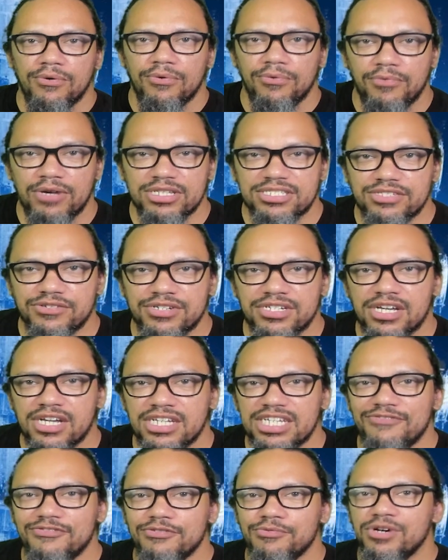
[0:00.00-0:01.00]
What's going on,
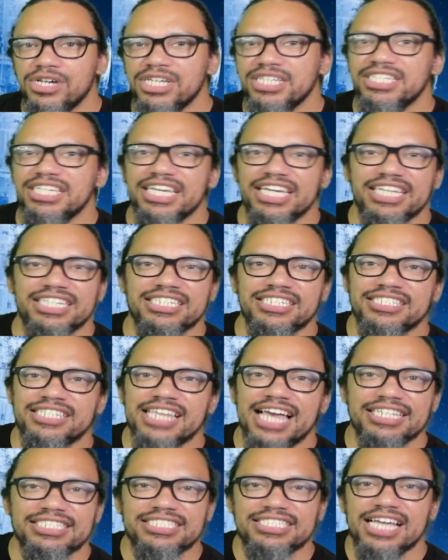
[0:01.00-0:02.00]
everyone? It is
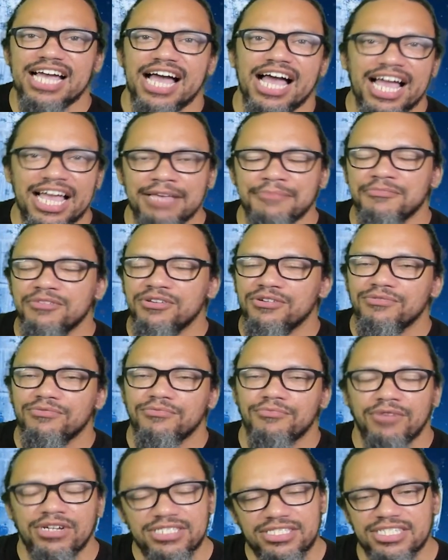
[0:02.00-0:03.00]
that time
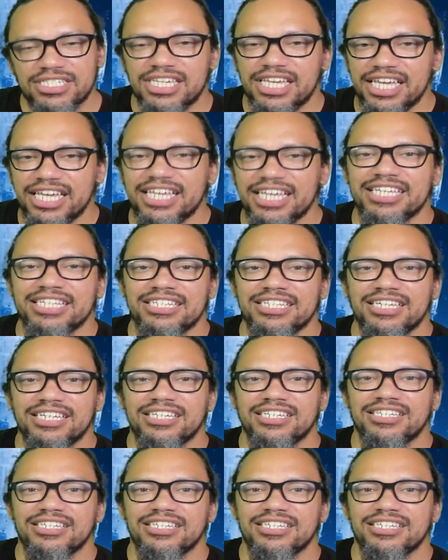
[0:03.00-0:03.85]
once again